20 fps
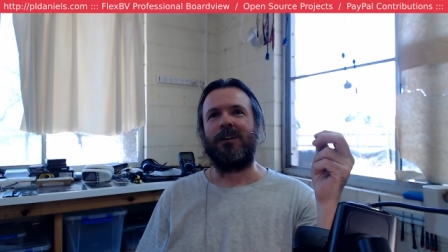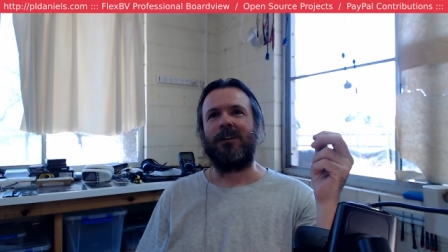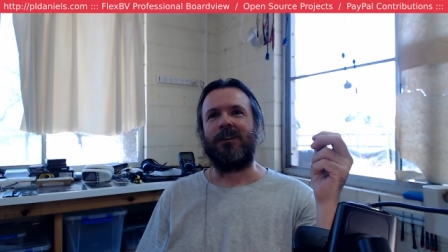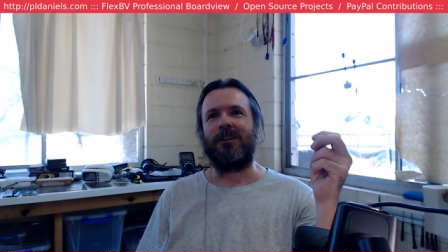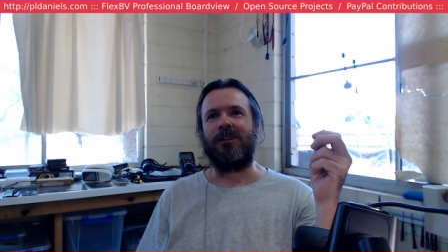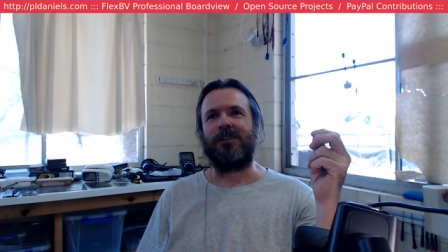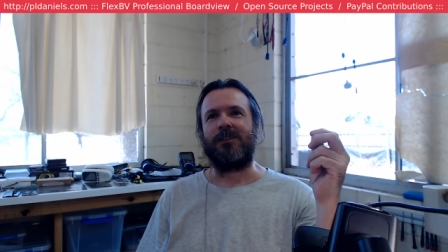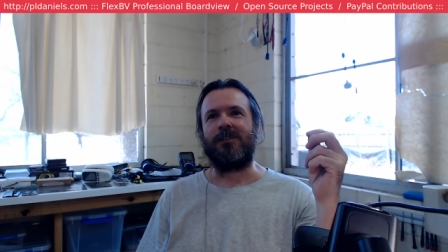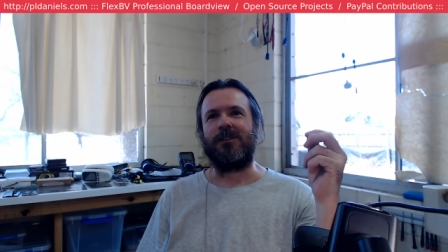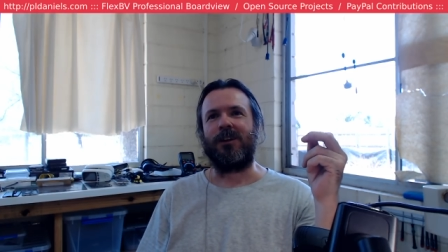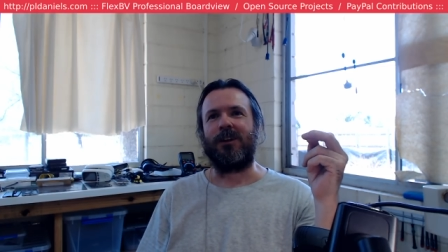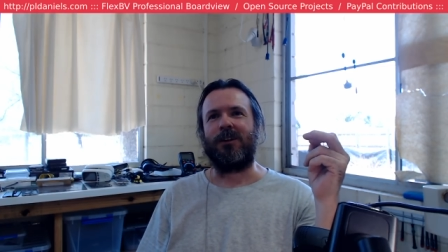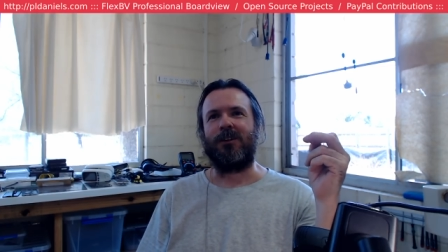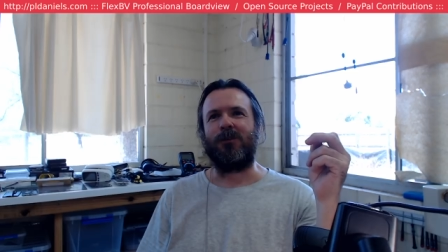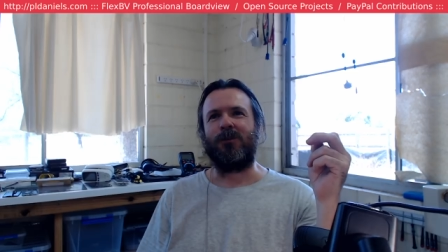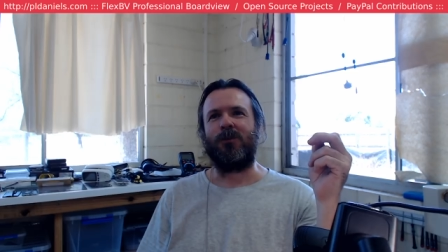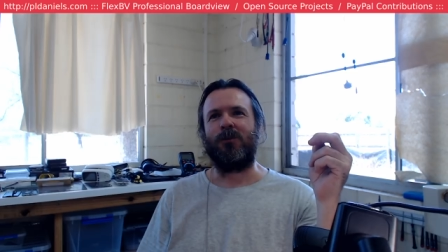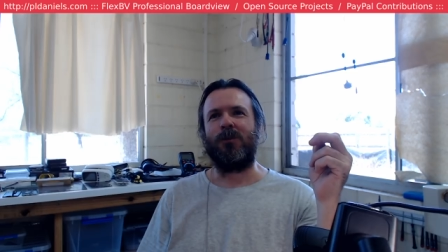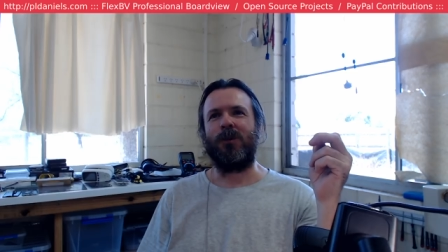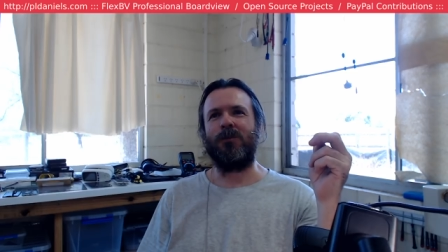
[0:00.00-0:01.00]
Is uh,
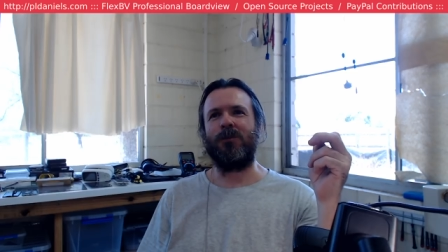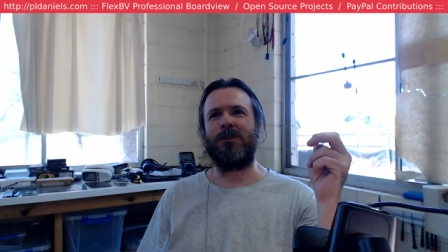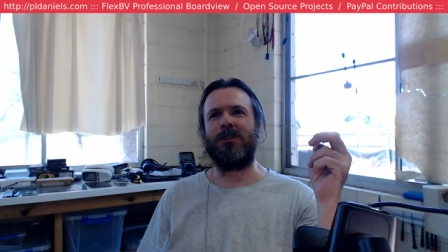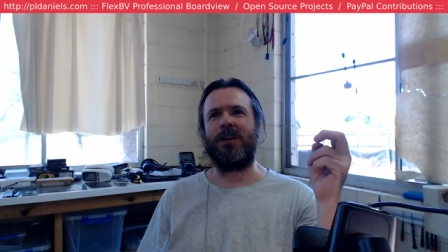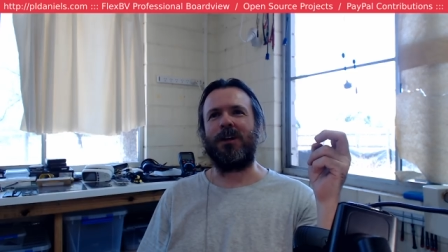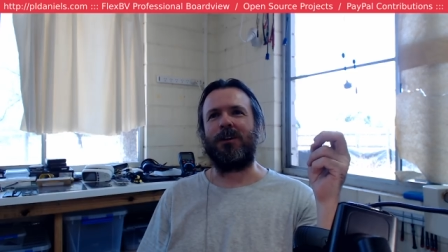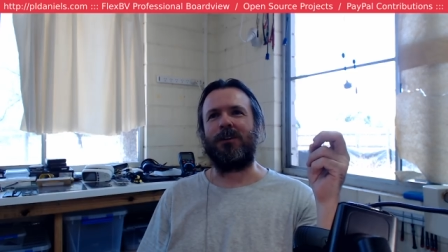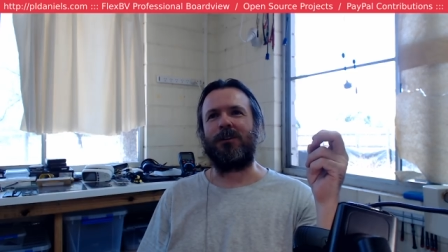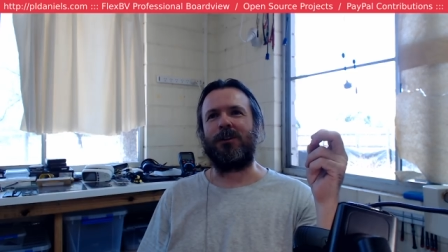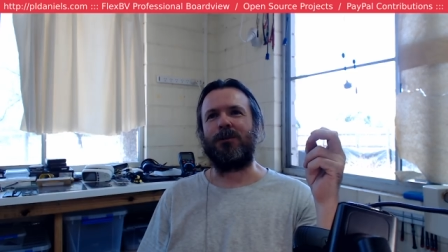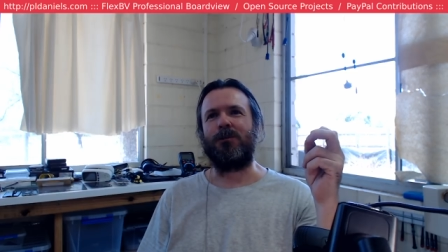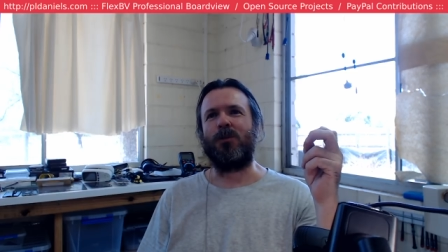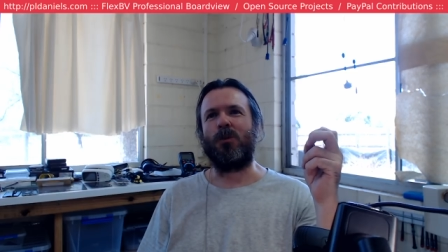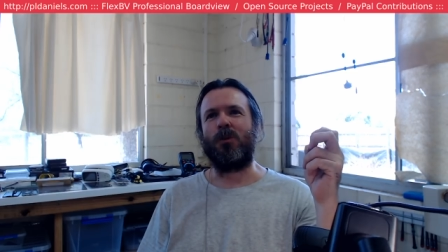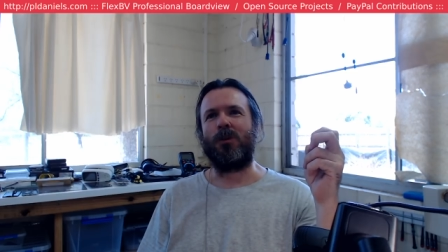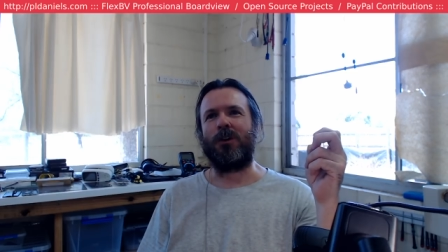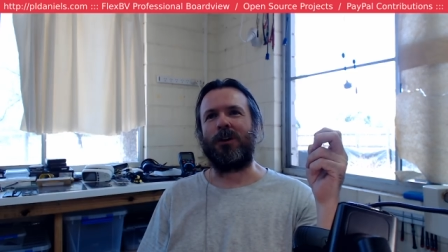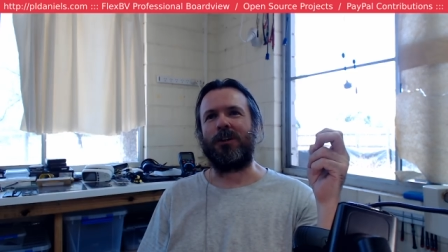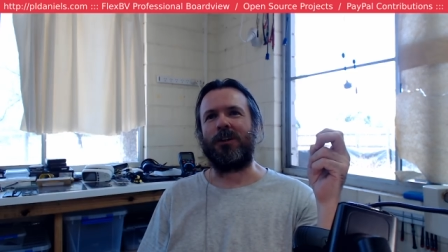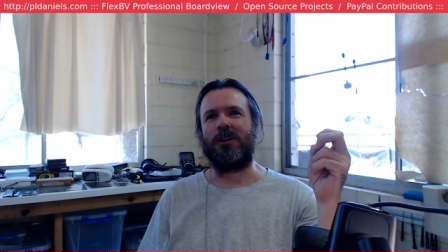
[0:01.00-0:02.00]
when was that in the
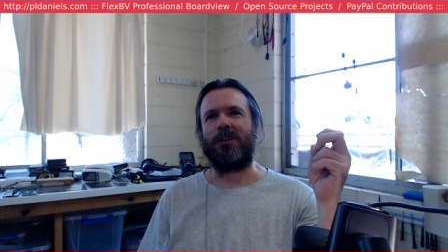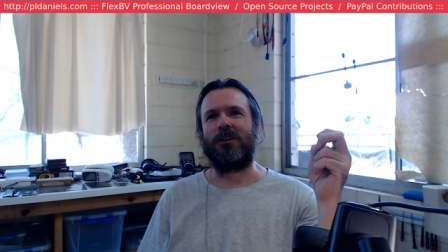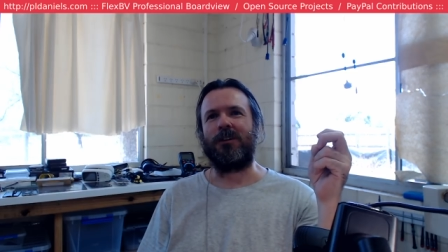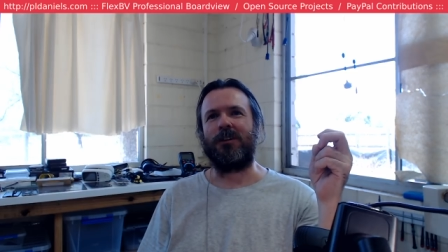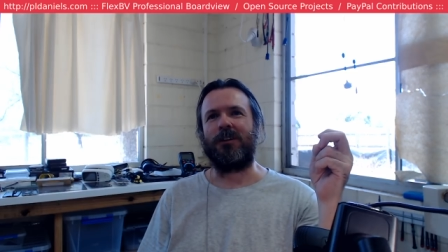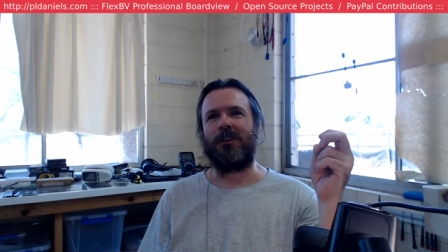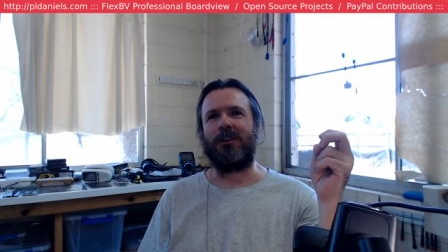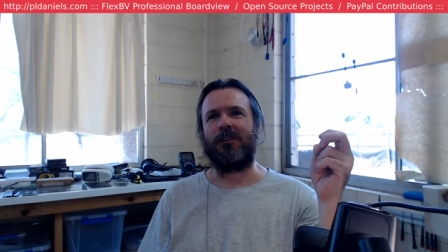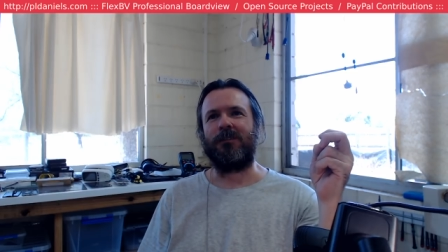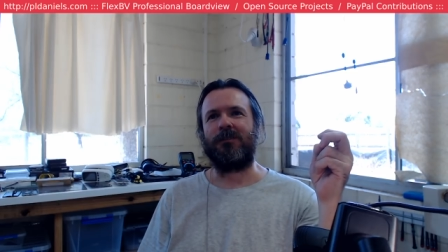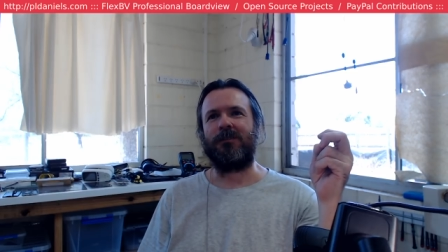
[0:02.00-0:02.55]
Bourne Identity?